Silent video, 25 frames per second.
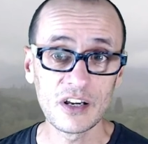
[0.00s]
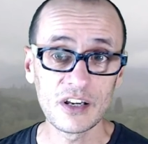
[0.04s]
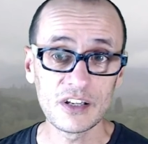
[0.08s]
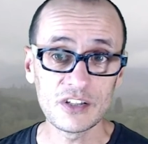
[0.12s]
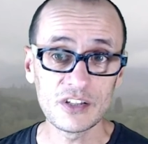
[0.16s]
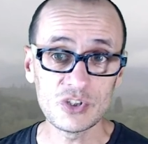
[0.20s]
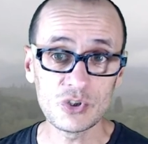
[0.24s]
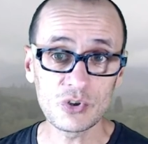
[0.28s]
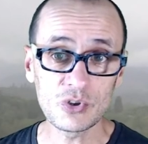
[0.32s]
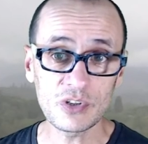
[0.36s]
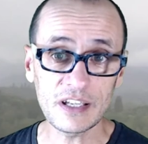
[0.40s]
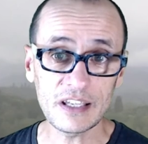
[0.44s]

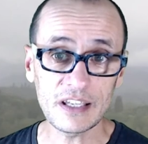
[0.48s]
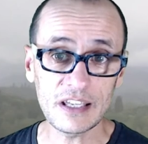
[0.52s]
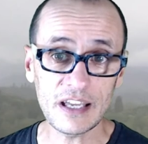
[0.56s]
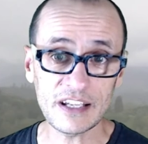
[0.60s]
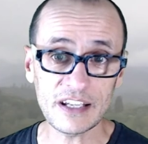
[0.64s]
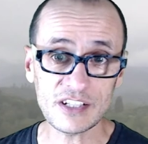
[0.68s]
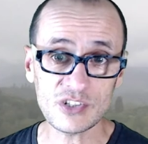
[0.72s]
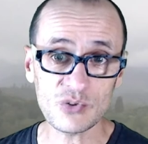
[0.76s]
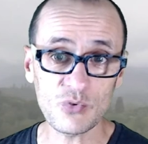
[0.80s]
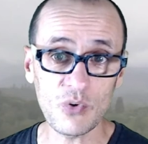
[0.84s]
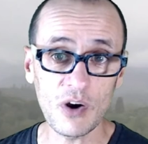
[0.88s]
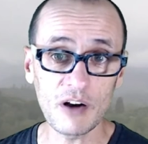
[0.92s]
you can
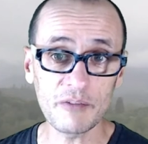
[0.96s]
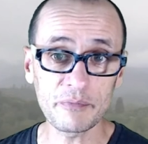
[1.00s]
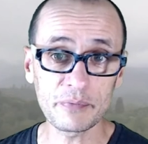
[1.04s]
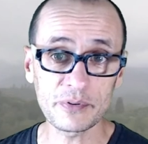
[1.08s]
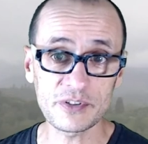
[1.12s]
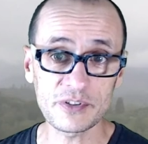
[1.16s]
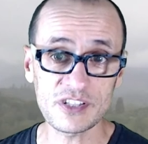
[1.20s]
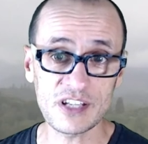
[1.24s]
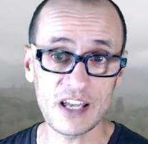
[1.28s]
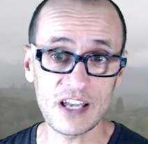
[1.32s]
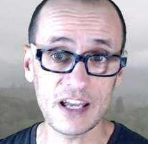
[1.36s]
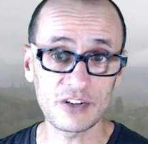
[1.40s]
get
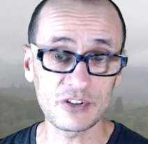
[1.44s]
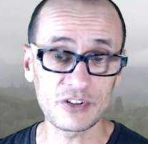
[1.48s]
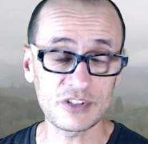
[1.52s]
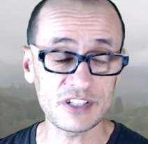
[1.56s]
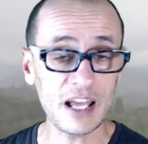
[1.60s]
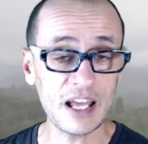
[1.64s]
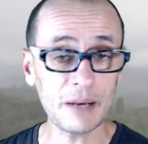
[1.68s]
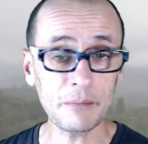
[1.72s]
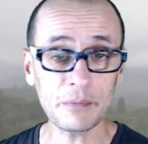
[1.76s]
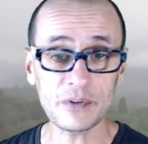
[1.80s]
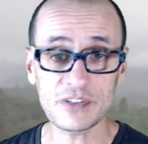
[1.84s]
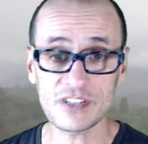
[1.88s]
12% or
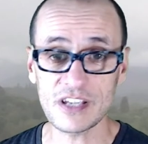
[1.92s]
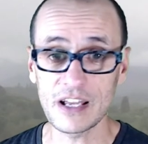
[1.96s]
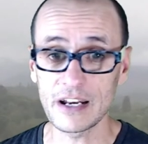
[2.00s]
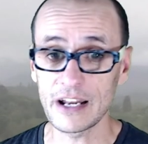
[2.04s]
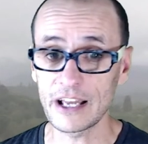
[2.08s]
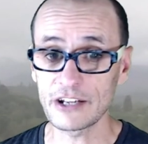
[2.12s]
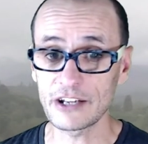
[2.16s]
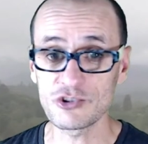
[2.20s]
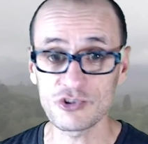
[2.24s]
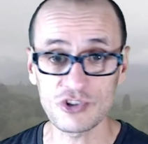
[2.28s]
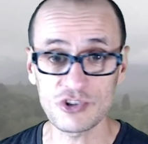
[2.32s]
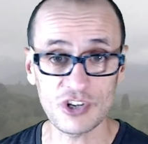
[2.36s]
10%
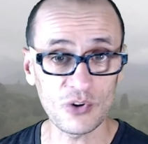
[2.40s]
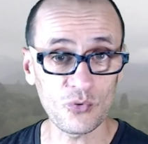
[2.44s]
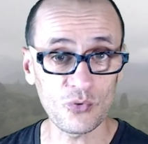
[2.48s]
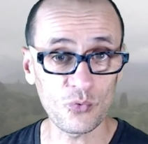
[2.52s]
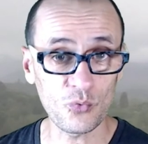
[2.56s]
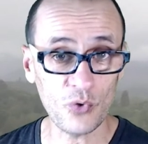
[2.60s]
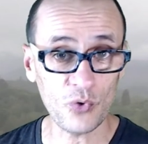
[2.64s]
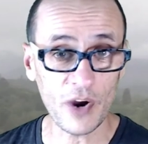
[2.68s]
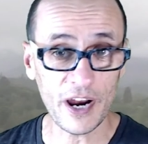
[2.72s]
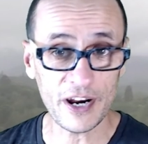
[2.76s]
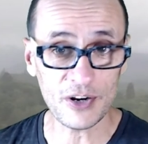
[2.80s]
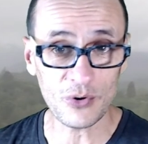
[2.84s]
nitrogen
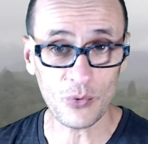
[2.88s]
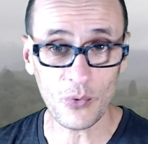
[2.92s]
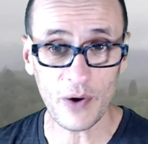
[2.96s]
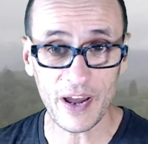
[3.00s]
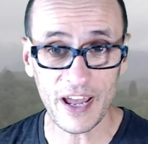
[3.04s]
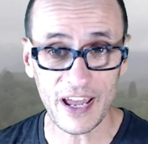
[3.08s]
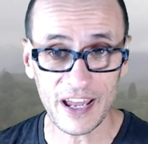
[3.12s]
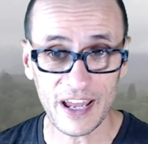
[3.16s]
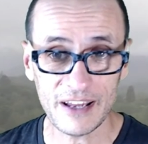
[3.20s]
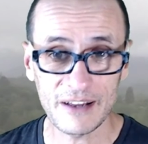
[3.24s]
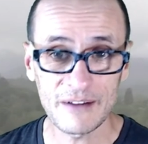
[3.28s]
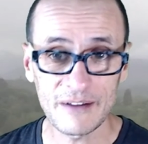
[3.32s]
right
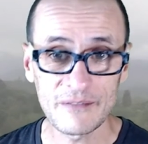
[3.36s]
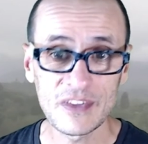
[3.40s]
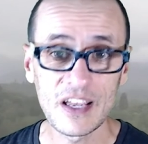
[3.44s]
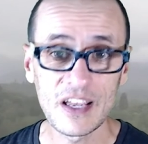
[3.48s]
away.